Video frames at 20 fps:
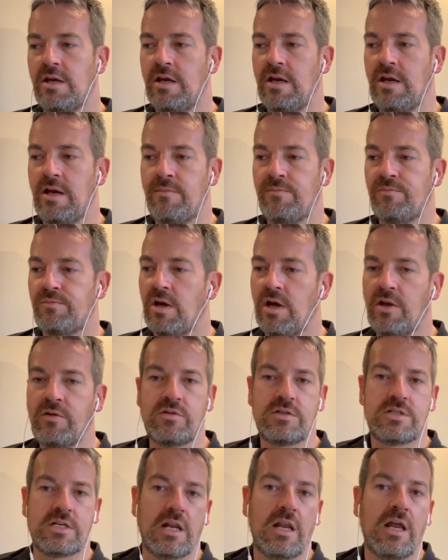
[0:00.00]

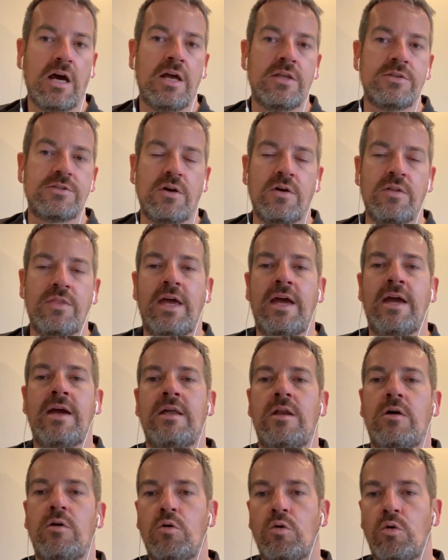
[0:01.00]
Hundreds of clients on
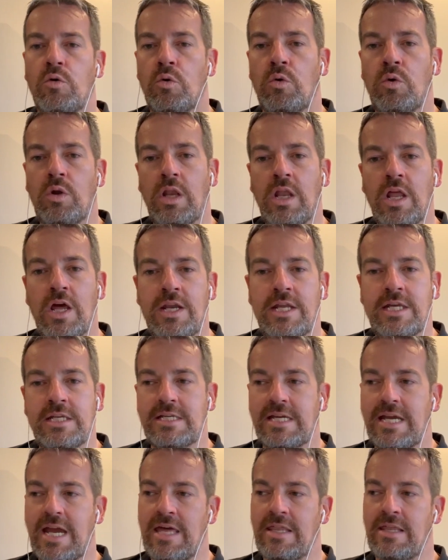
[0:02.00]
there, all learning
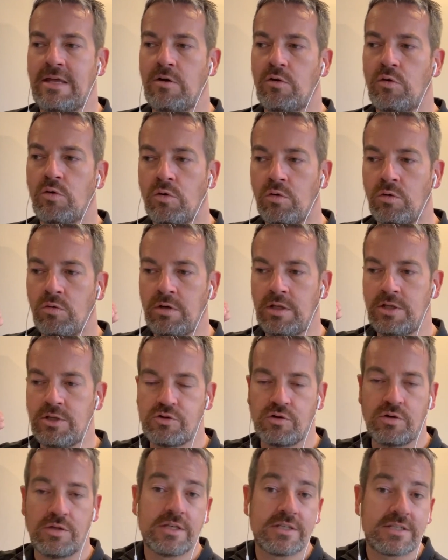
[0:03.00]
together, all
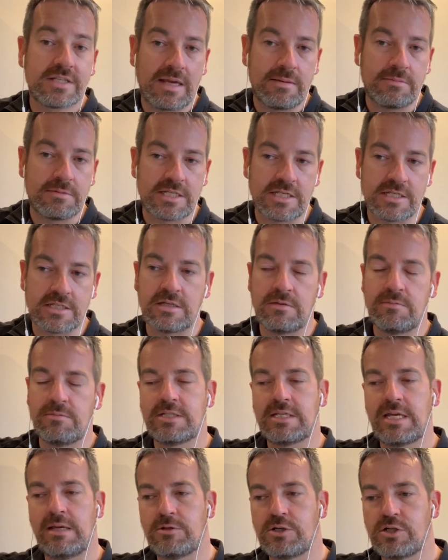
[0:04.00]
enjoying the same system,
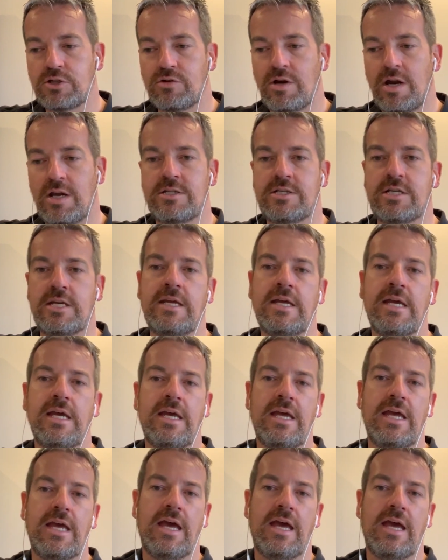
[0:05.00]
the same strategy.